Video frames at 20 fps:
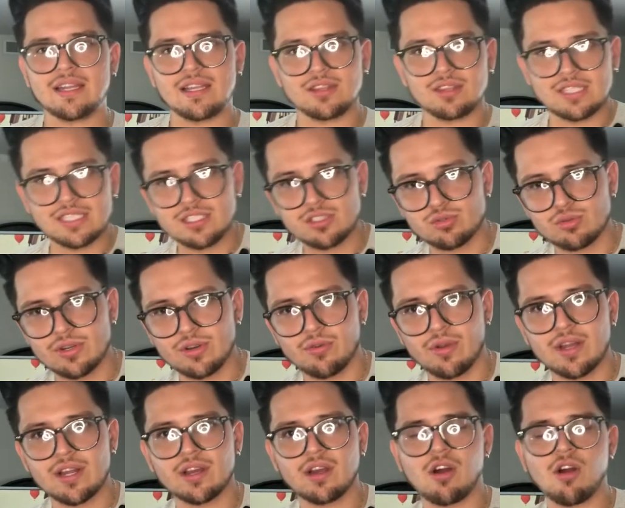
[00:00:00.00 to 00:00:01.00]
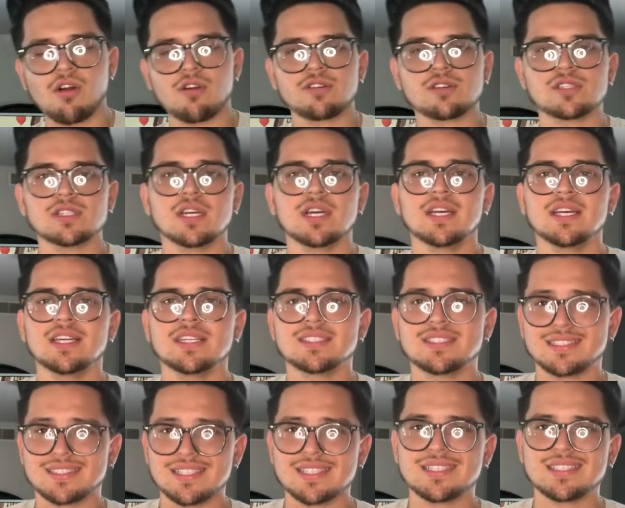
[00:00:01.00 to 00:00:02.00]
in these 3 credit cards is
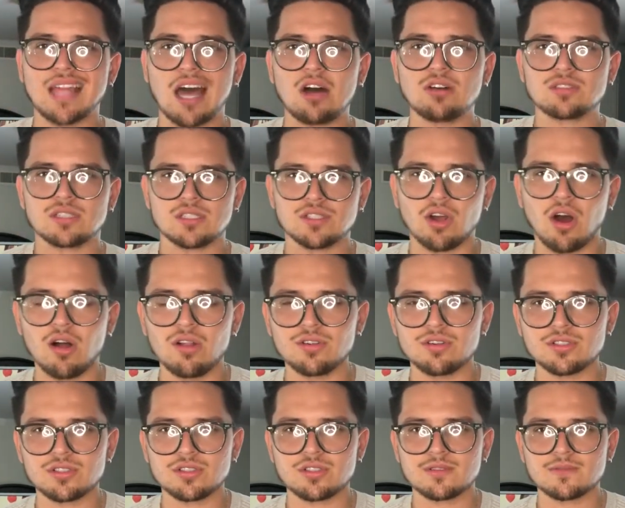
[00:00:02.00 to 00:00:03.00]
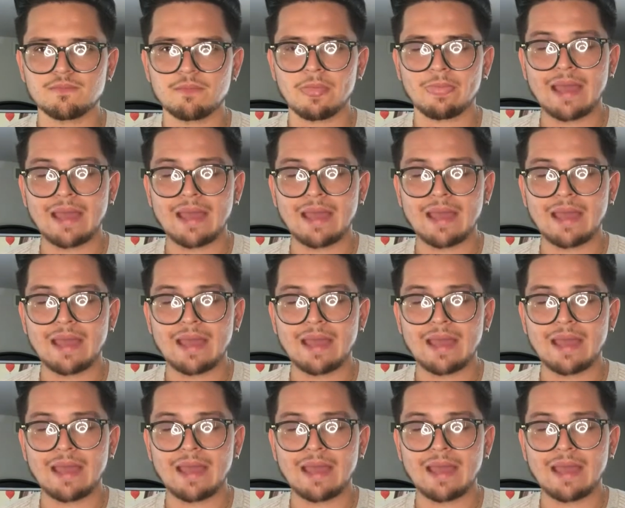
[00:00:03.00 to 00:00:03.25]
$6,000.